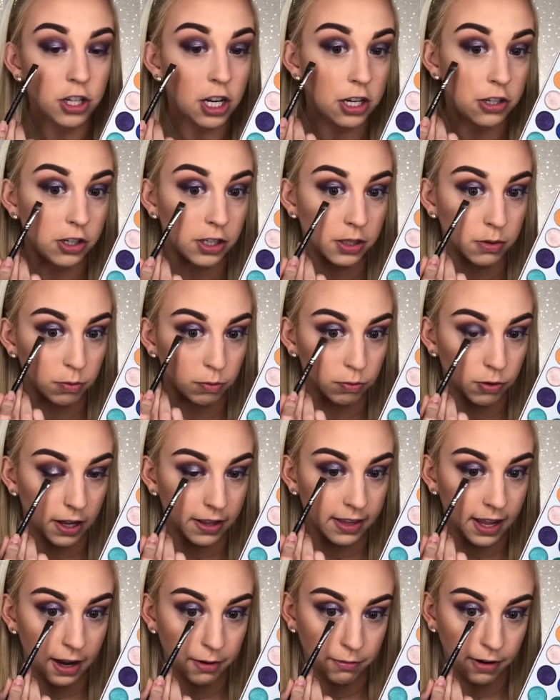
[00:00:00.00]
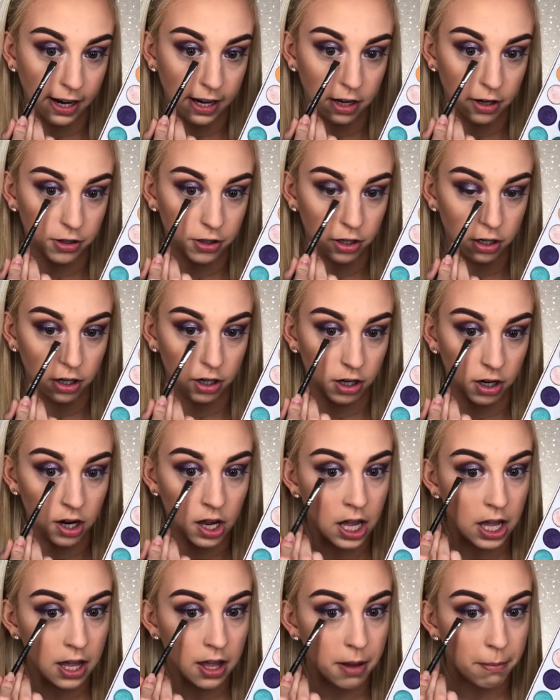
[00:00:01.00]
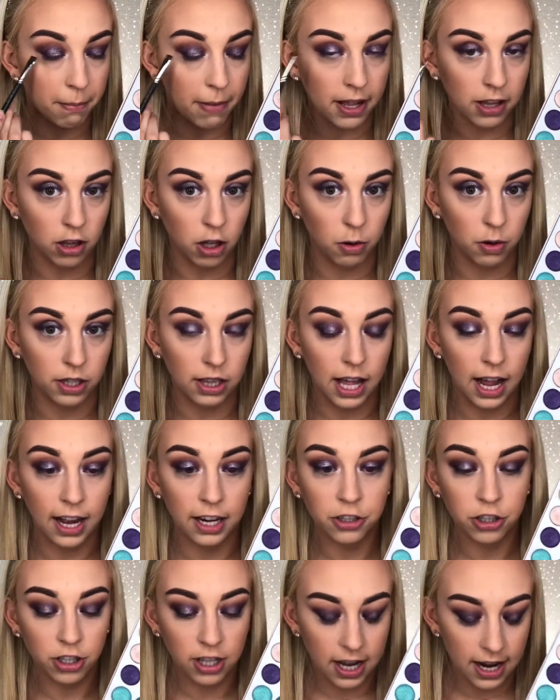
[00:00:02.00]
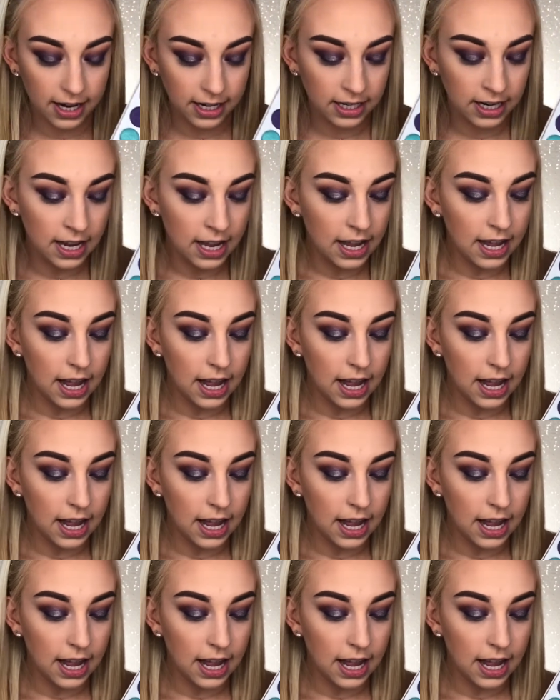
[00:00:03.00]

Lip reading: and just run that right under my lower lash line.